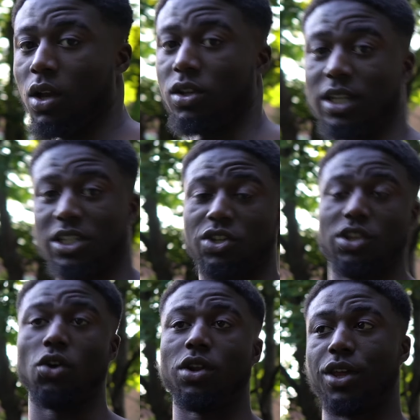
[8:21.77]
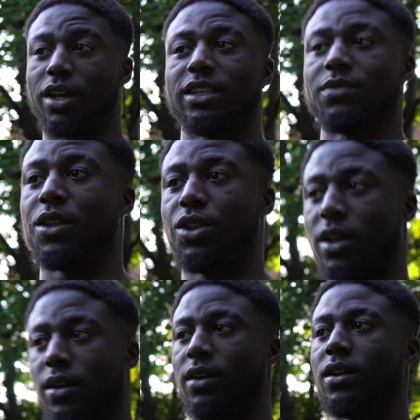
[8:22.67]
That's actually the only thing, that's the main thing.
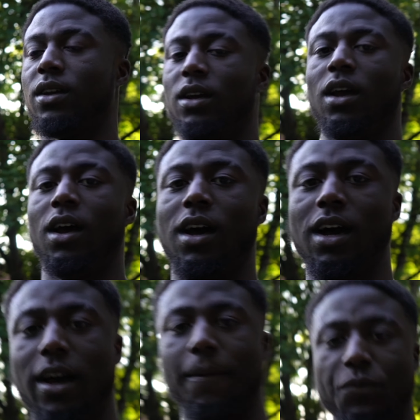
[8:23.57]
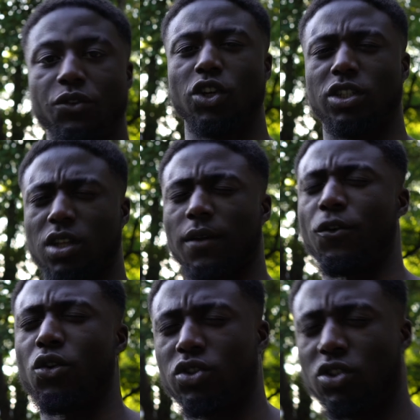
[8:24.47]
Just
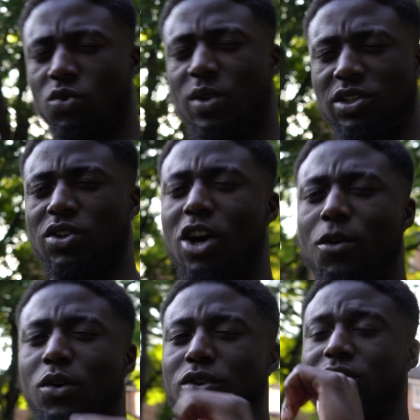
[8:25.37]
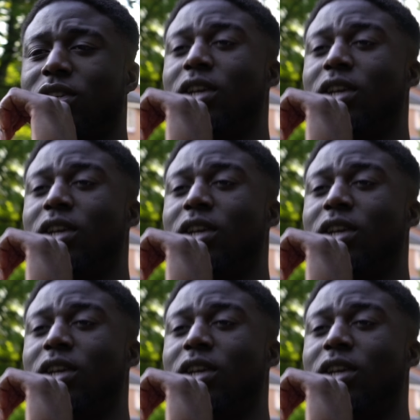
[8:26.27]
focus on squeezing your elbows